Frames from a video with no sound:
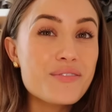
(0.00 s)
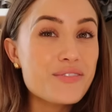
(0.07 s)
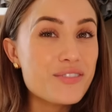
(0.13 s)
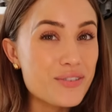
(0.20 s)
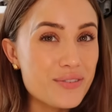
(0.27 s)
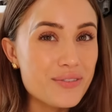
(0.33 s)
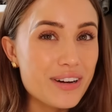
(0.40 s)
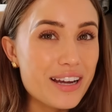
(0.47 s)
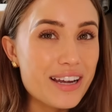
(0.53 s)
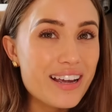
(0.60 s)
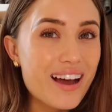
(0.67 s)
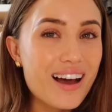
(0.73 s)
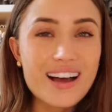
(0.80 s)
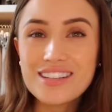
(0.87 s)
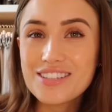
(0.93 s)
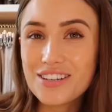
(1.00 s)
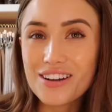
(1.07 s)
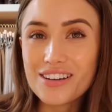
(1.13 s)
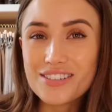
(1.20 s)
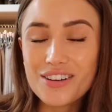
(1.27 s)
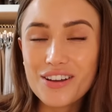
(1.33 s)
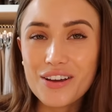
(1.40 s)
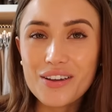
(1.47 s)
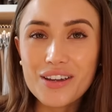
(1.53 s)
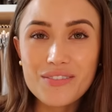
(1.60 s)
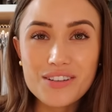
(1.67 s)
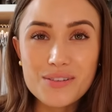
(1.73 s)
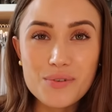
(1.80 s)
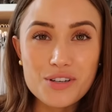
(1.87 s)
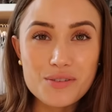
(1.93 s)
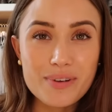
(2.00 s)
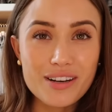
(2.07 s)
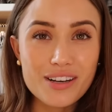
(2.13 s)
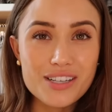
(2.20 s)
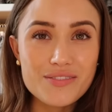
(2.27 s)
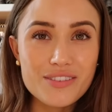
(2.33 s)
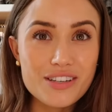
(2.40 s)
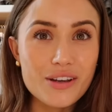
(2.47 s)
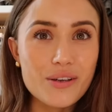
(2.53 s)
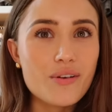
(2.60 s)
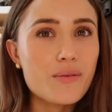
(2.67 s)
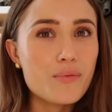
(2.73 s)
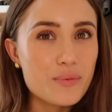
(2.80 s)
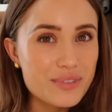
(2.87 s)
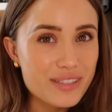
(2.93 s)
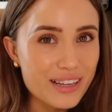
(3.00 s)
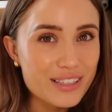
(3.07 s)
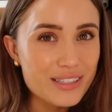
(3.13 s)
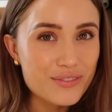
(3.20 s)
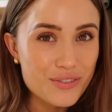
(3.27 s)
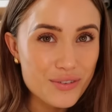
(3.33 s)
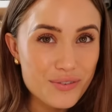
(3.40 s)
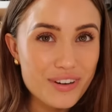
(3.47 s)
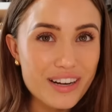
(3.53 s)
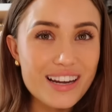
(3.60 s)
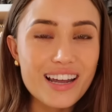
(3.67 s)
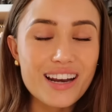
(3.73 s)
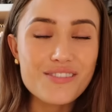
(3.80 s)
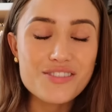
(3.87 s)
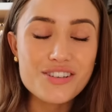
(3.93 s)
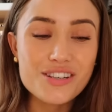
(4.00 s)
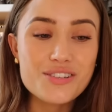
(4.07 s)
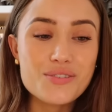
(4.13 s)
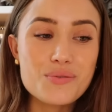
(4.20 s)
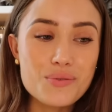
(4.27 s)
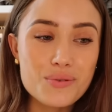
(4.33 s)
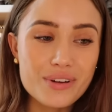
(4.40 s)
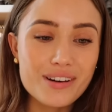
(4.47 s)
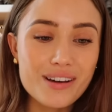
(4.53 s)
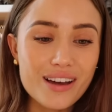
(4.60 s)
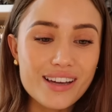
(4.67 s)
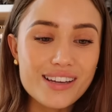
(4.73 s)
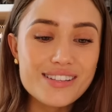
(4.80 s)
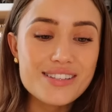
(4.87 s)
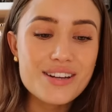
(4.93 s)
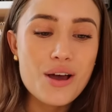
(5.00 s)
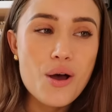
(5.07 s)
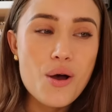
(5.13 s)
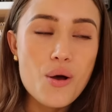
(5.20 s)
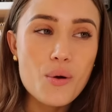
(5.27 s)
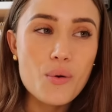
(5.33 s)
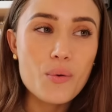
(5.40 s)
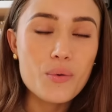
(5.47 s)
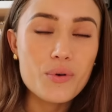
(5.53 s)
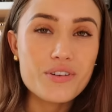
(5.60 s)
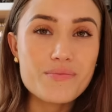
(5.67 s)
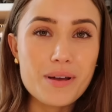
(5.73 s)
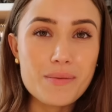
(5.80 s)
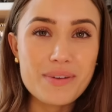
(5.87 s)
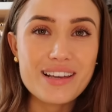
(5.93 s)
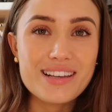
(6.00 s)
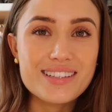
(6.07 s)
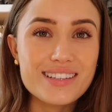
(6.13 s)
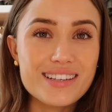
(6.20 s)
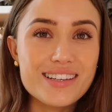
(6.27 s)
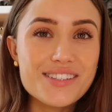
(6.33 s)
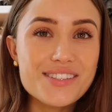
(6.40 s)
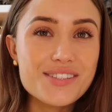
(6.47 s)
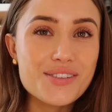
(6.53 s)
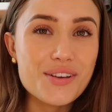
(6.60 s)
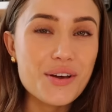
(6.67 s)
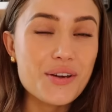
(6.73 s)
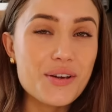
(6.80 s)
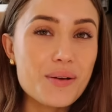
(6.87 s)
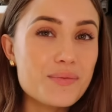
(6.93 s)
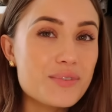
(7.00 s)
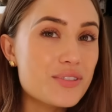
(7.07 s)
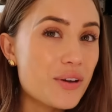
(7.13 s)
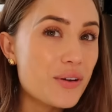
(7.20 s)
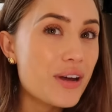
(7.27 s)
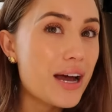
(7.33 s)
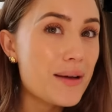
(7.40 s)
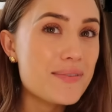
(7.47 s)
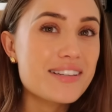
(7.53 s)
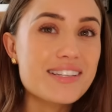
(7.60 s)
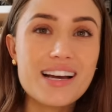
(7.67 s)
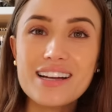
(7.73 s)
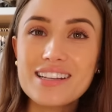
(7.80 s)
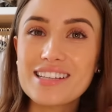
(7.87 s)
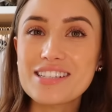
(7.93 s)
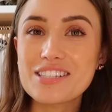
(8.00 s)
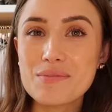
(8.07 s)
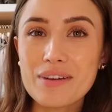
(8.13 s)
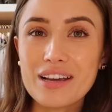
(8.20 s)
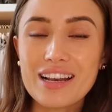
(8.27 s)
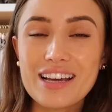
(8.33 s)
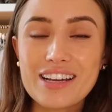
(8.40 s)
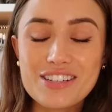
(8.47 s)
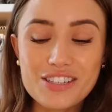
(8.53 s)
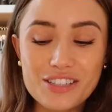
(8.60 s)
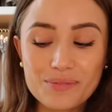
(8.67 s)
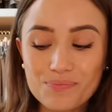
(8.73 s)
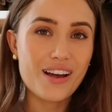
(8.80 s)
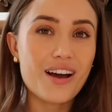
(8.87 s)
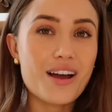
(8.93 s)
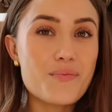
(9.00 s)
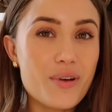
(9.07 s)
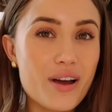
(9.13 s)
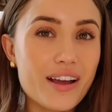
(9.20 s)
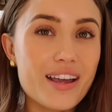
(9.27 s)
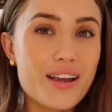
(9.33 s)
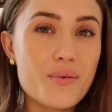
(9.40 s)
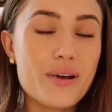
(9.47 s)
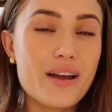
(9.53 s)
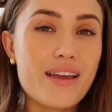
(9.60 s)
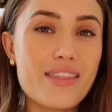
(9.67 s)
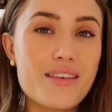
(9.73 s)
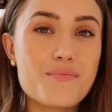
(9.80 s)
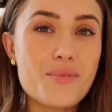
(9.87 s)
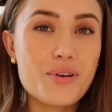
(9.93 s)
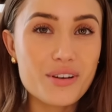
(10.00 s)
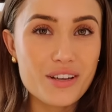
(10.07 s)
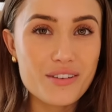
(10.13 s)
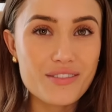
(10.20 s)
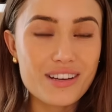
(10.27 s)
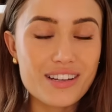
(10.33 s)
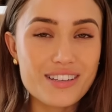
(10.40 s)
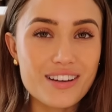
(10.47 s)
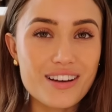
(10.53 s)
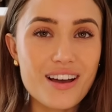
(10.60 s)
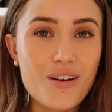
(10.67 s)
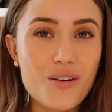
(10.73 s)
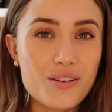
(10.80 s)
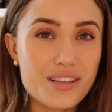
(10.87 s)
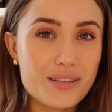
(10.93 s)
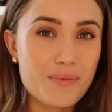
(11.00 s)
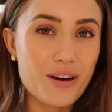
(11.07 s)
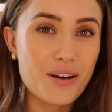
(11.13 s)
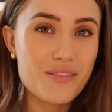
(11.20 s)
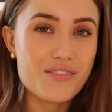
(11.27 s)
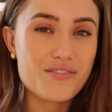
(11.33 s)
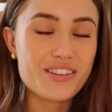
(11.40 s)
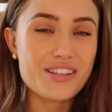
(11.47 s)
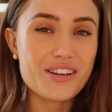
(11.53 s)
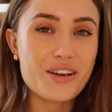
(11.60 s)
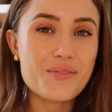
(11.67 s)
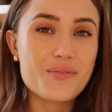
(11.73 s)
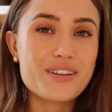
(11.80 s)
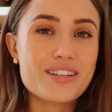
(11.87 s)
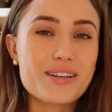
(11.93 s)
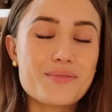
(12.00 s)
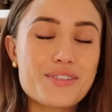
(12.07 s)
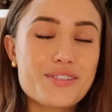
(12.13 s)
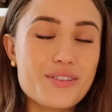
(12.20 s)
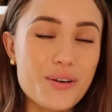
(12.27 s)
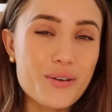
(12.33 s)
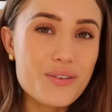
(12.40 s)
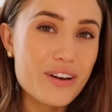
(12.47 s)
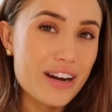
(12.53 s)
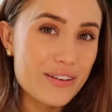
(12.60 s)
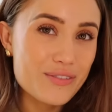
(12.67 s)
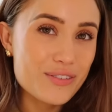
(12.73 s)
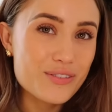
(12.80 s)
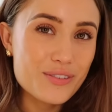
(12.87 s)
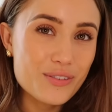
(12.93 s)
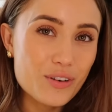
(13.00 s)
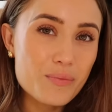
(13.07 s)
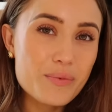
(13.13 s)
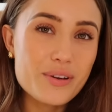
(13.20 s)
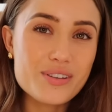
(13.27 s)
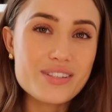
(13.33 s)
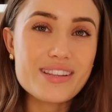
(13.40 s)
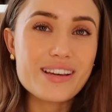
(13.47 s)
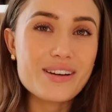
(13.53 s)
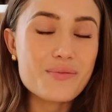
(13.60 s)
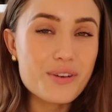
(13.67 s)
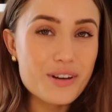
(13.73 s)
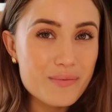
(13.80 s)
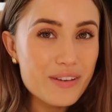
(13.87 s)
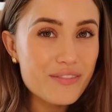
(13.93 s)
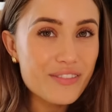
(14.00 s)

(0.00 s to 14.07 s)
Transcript: with jewellery. As you guys know, if you watched my last video, I'm obsessed with jewellery and I've just organised all of my pieces, so I'm so happy to add these to my collection. I'm working with Monica Vinader on this part of the video, which I'm so grateful for because they are one of my